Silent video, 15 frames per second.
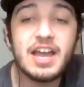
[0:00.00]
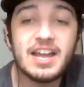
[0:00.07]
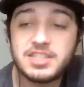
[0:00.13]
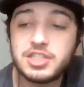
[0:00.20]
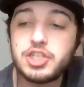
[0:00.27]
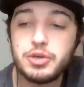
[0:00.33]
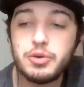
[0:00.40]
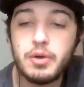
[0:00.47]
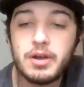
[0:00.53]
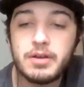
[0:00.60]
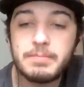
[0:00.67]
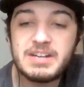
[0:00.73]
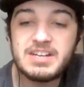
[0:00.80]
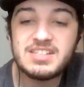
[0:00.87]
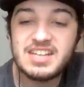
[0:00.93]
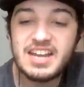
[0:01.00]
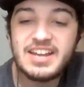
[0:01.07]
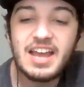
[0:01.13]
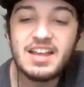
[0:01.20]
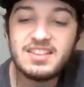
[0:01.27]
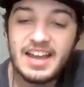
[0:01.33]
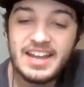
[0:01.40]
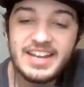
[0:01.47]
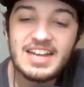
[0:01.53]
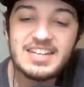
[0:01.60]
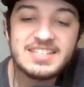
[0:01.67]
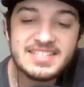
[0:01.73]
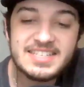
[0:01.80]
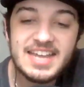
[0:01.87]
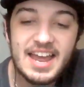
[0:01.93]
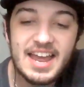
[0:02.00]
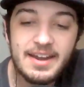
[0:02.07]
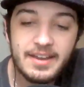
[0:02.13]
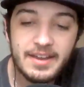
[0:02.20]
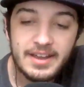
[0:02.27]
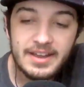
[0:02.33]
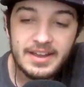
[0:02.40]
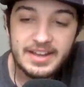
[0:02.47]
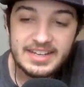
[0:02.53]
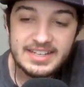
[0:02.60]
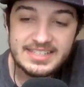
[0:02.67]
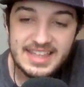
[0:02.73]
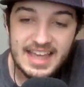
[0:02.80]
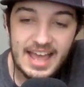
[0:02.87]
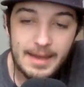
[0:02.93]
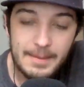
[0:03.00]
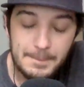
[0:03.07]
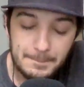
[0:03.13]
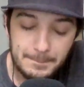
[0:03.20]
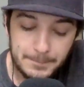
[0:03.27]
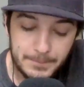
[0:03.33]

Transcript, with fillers: at Tua because like like I said is that